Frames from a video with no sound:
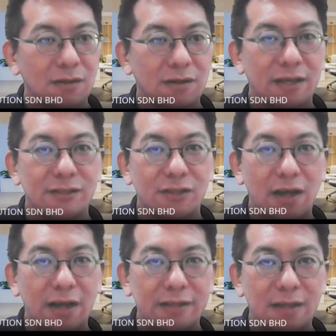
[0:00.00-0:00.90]
Okay,
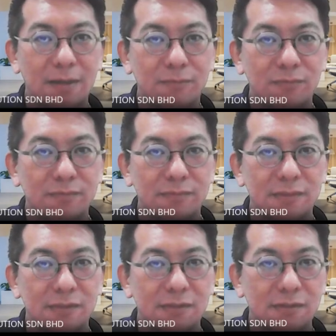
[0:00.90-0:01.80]
stock item.
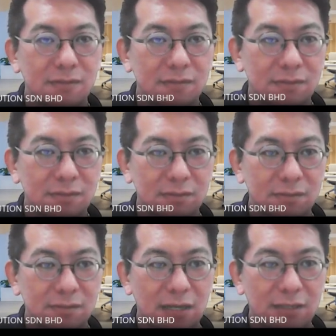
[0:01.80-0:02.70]

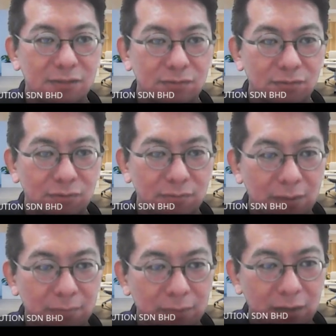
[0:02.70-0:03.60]
Just
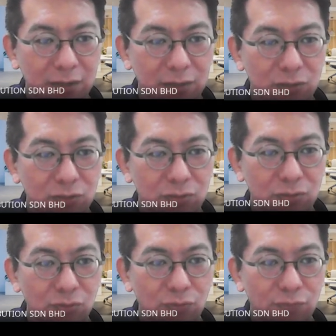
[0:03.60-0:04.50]
remember
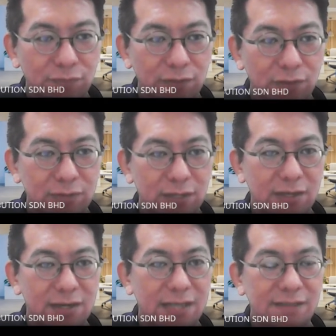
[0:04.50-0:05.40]
to fill
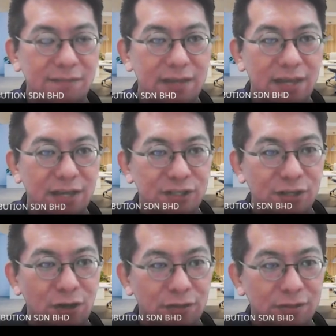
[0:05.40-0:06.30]
the
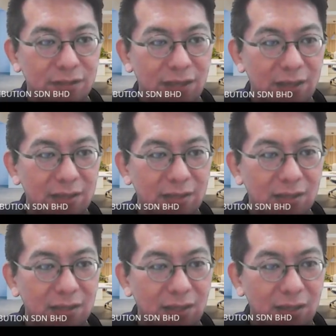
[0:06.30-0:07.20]
classification code. Okay,
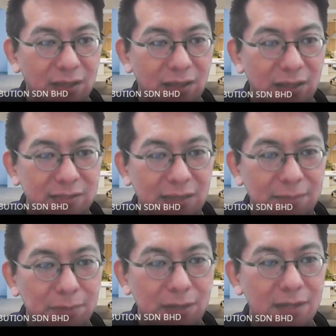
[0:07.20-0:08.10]

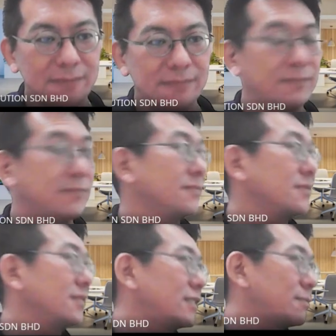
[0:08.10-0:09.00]
example,
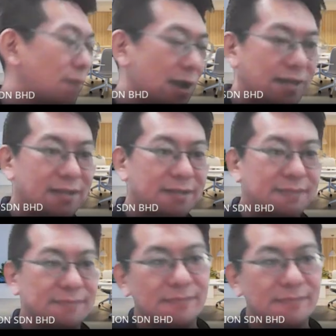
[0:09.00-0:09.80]
Sprite.